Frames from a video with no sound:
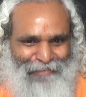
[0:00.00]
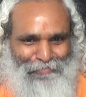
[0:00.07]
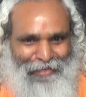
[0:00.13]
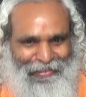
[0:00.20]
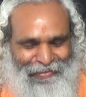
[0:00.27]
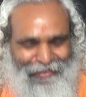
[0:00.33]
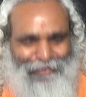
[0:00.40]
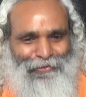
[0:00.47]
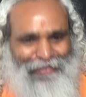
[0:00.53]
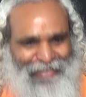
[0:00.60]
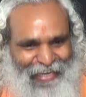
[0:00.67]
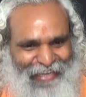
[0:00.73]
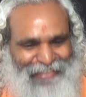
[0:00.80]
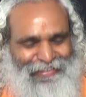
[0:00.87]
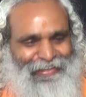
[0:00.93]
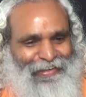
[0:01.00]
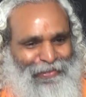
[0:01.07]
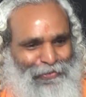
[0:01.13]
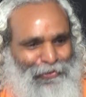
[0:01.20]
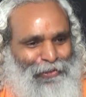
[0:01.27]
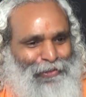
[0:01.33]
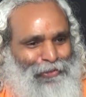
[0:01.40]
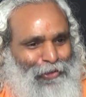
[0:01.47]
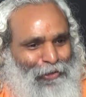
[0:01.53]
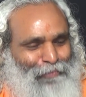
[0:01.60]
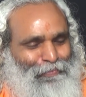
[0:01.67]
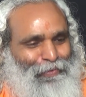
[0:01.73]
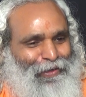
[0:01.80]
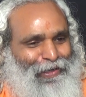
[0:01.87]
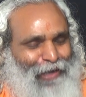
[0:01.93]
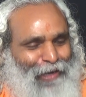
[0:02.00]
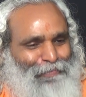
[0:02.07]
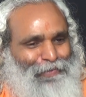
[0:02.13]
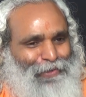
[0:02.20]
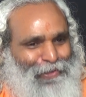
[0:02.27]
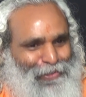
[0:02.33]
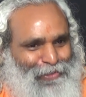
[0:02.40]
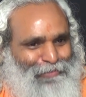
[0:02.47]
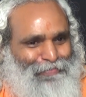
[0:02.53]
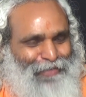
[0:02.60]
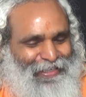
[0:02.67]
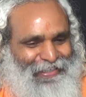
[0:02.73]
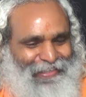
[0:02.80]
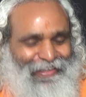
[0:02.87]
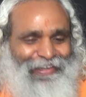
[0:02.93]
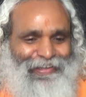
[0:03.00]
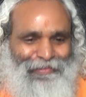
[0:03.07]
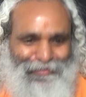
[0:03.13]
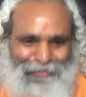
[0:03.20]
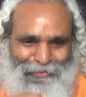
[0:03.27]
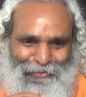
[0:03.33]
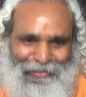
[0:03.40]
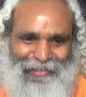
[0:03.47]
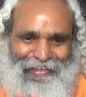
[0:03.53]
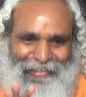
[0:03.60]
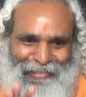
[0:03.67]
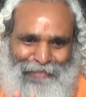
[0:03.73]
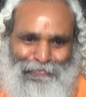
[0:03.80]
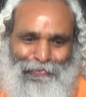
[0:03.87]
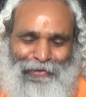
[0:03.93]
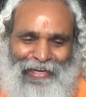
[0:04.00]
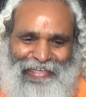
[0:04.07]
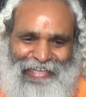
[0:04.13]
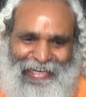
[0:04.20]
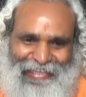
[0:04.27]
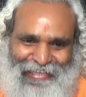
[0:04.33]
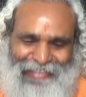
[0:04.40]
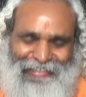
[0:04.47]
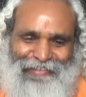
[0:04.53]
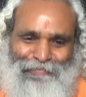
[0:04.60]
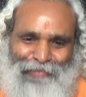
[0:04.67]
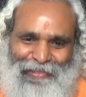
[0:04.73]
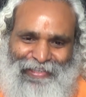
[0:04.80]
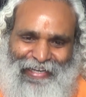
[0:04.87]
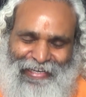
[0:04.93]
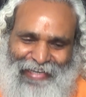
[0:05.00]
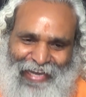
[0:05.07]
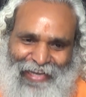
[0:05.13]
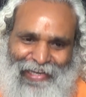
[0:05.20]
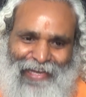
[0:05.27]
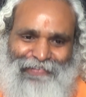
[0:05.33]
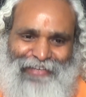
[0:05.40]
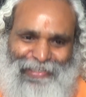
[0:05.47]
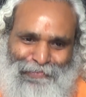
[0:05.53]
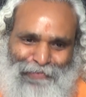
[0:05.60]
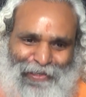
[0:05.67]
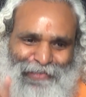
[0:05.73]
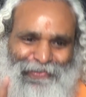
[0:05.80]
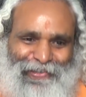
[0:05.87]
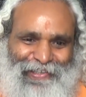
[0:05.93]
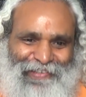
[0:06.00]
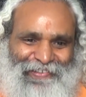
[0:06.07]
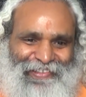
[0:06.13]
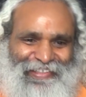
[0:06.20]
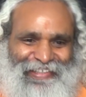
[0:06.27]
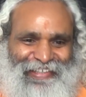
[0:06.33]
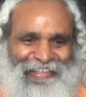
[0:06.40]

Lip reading: Better don't ask, don't open up your stupidity. Do not keep quiet, at least for that I'll have respect for you.